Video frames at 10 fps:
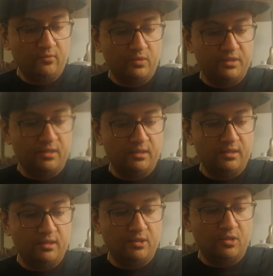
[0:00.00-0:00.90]
what's in
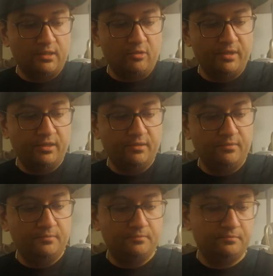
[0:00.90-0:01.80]
the Gong Tao Bei.
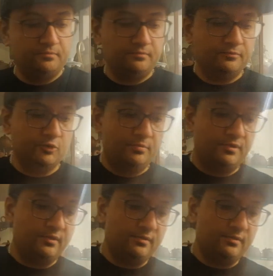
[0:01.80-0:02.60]
Oops.